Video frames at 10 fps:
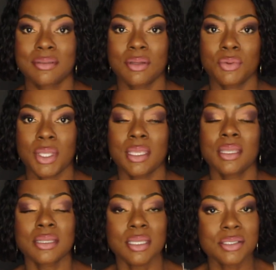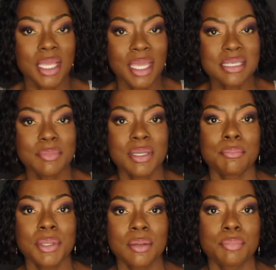Okay, there has to be
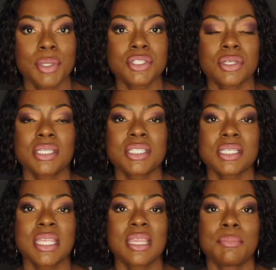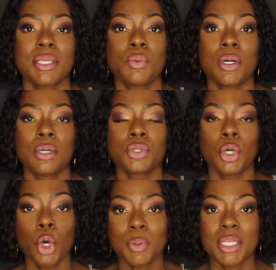a bigger picture. It just can't be, well, you
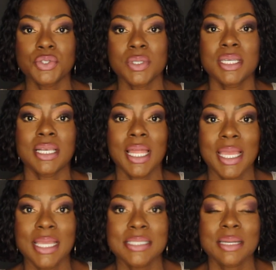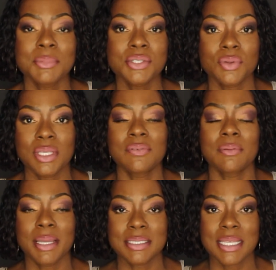hoping that you get clients and I'm just going to give
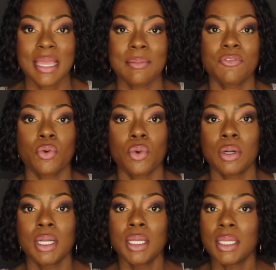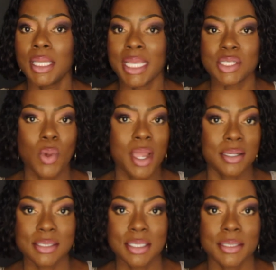up my time for X,
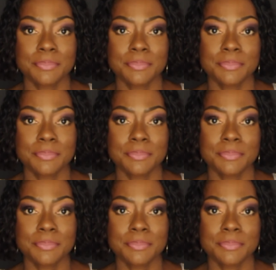Y, Z.